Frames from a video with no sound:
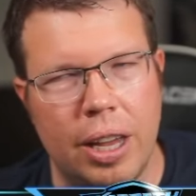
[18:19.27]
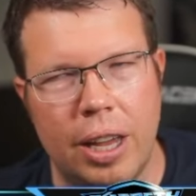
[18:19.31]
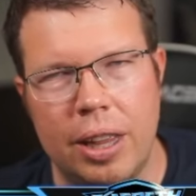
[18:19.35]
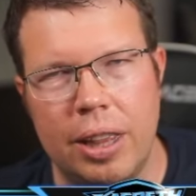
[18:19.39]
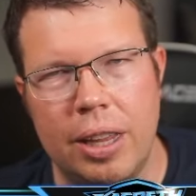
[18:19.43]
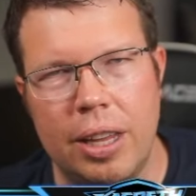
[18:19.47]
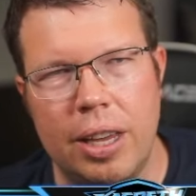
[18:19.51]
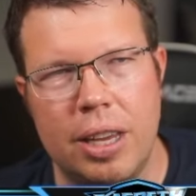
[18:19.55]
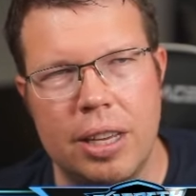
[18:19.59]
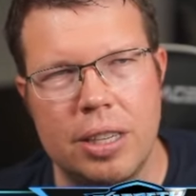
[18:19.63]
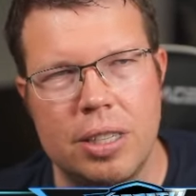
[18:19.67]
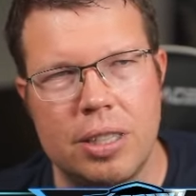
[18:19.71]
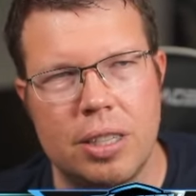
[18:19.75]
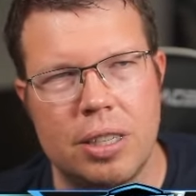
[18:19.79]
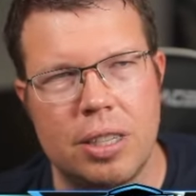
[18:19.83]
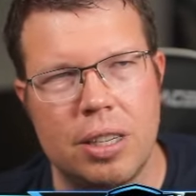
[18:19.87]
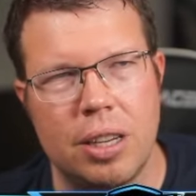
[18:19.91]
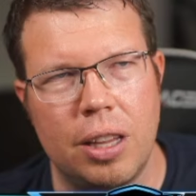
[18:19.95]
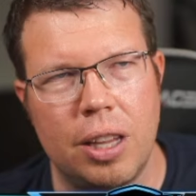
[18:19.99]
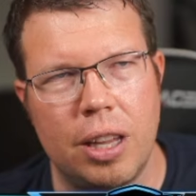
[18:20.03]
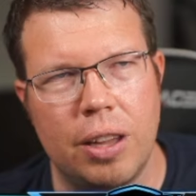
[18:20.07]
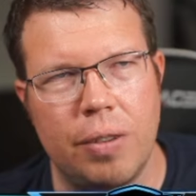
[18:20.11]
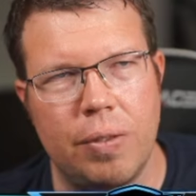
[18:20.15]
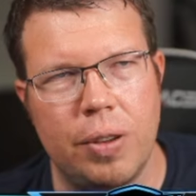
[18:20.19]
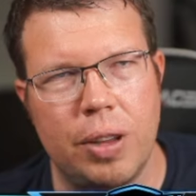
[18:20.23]
at
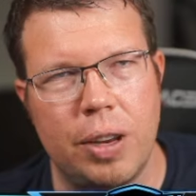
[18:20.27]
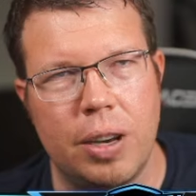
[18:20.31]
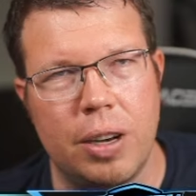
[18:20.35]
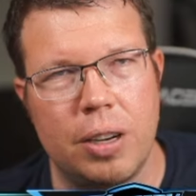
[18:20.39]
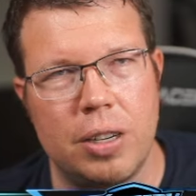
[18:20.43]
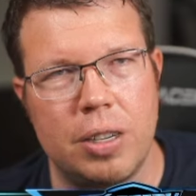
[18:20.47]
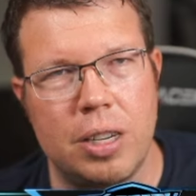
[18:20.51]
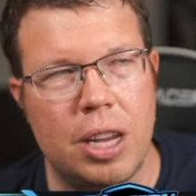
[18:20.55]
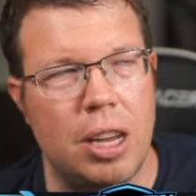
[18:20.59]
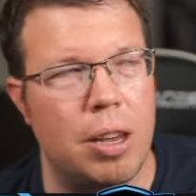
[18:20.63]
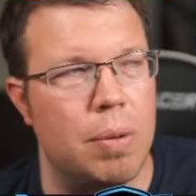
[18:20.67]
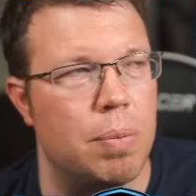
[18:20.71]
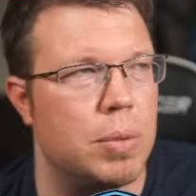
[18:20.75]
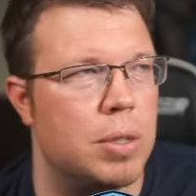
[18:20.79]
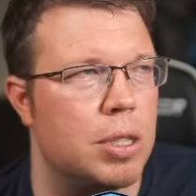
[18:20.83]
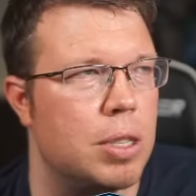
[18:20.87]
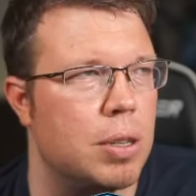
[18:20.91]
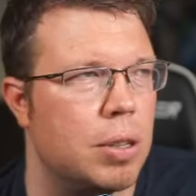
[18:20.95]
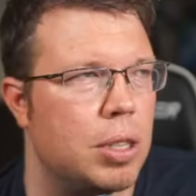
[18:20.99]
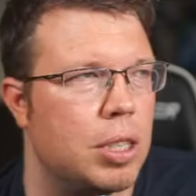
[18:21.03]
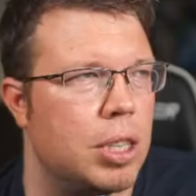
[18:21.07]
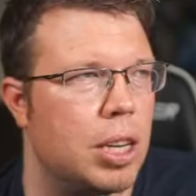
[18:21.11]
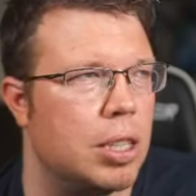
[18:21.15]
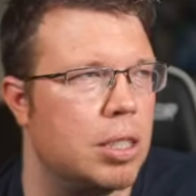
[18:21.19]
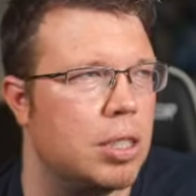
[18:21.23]
least 11 teams
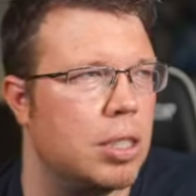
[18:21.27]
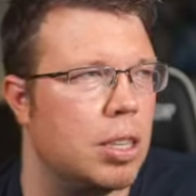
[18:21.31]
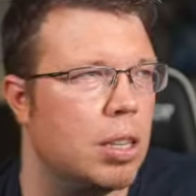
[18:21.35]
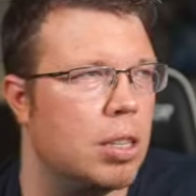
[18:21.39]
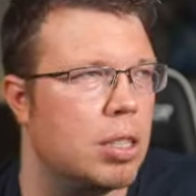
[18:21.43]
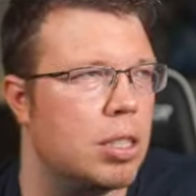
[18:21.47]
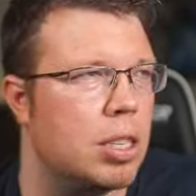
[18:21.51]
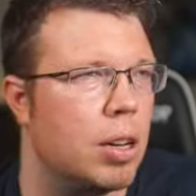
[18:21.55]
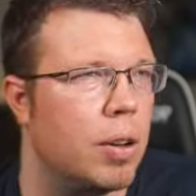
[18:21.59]
suggested.